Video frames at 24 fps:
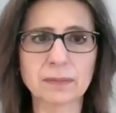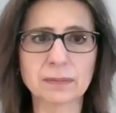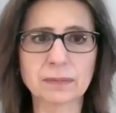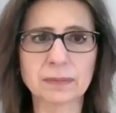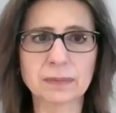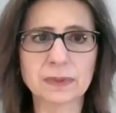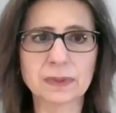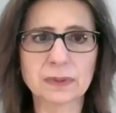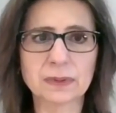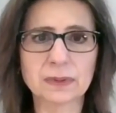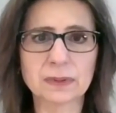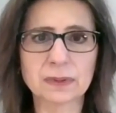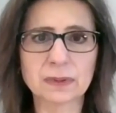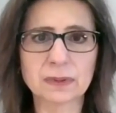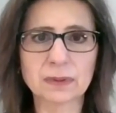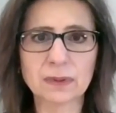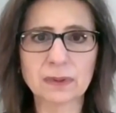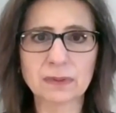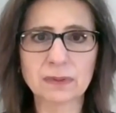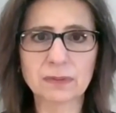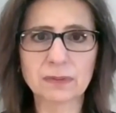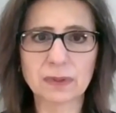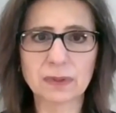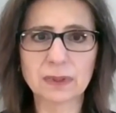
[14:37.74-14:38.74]
sort
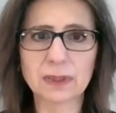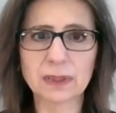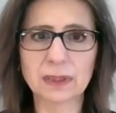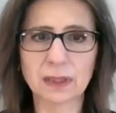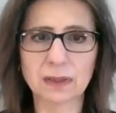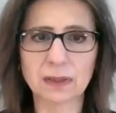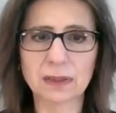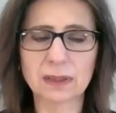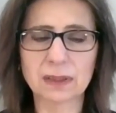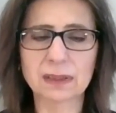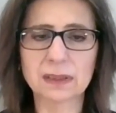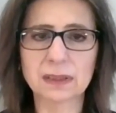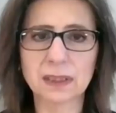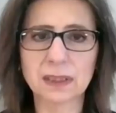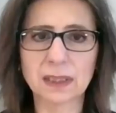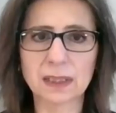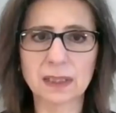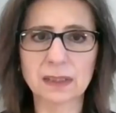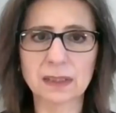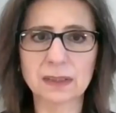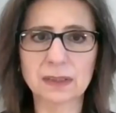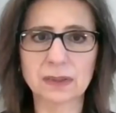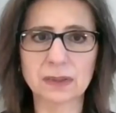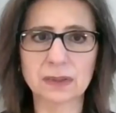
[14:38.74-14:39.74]
of on a
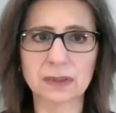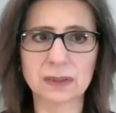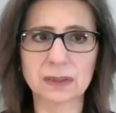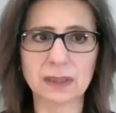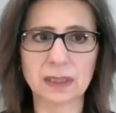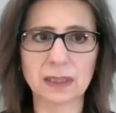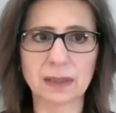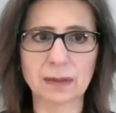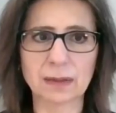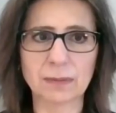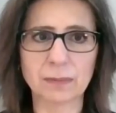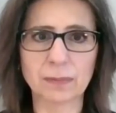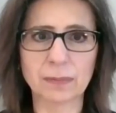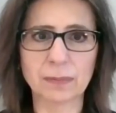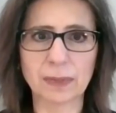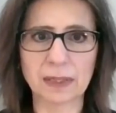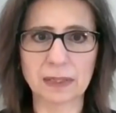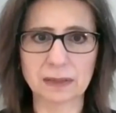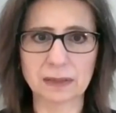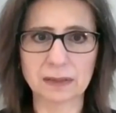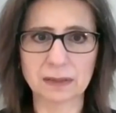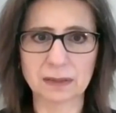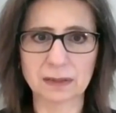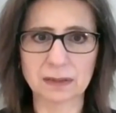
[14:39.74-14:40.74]
day-to-day
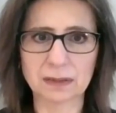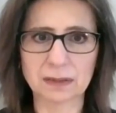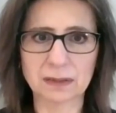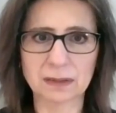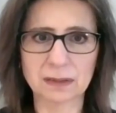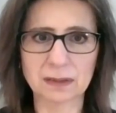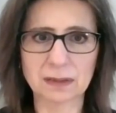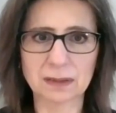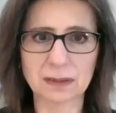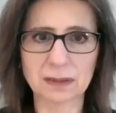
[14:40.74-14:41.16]
basis.